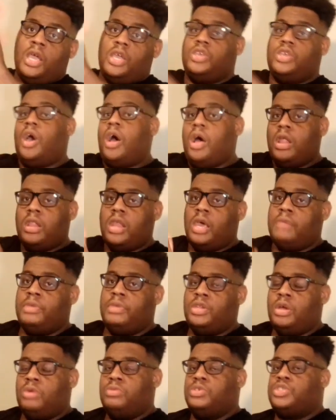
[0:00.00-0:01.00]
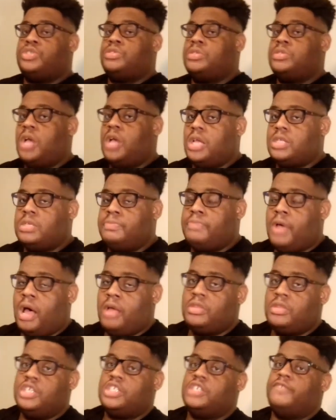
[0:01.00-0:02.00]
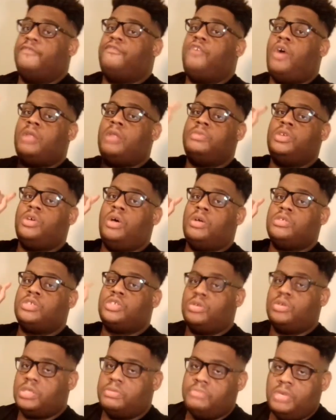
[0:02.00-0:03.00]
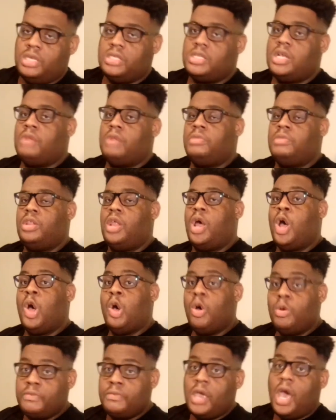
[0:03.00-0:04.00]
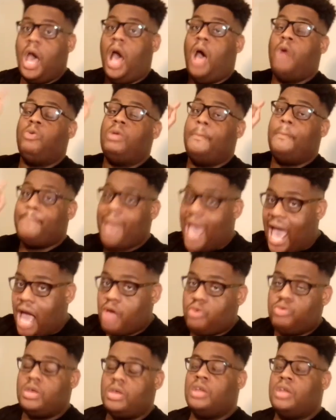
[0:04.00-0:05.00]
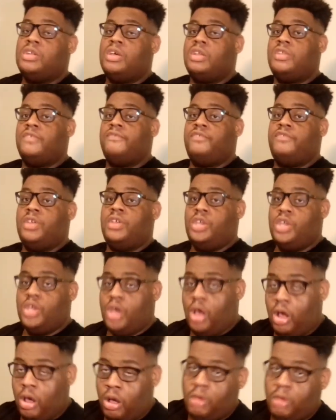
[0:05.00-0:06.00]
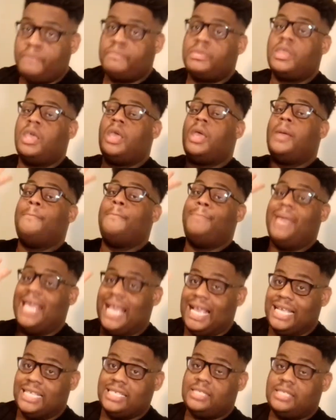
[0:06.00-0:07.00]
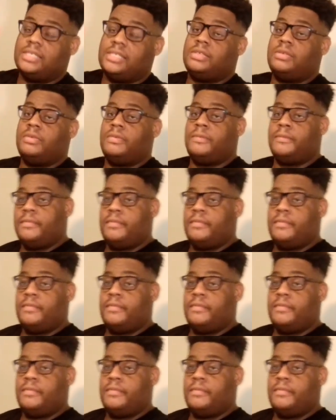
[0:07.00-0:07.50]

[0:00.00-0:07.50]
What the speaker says: y'all let me know what your thoughts about this, and follow me on social medias down below. I'll be back with another video, y'all. Peace.